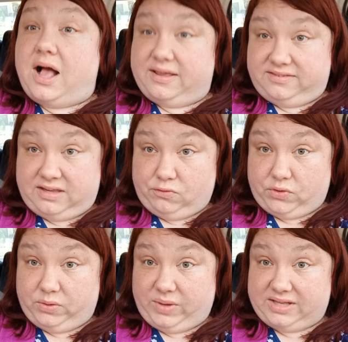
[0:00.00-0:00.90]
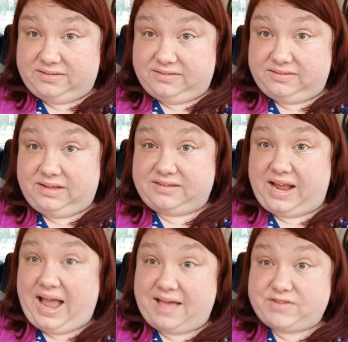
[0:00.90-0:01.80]
Us in Ruins because
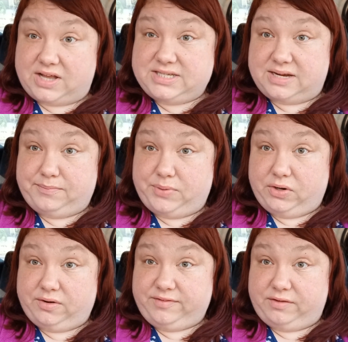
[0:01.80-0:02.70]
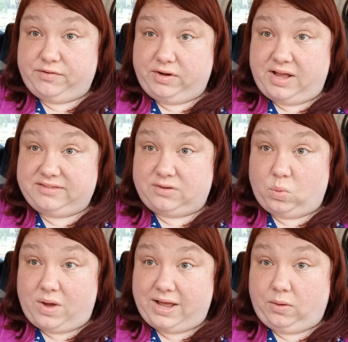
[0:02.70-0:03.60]
I have not done a book review for you guys
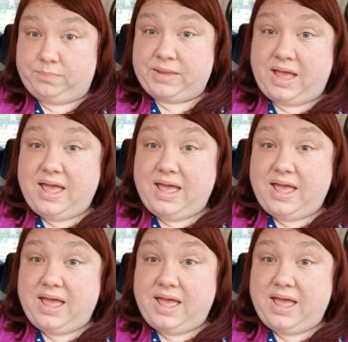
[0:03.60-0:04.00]
in a while.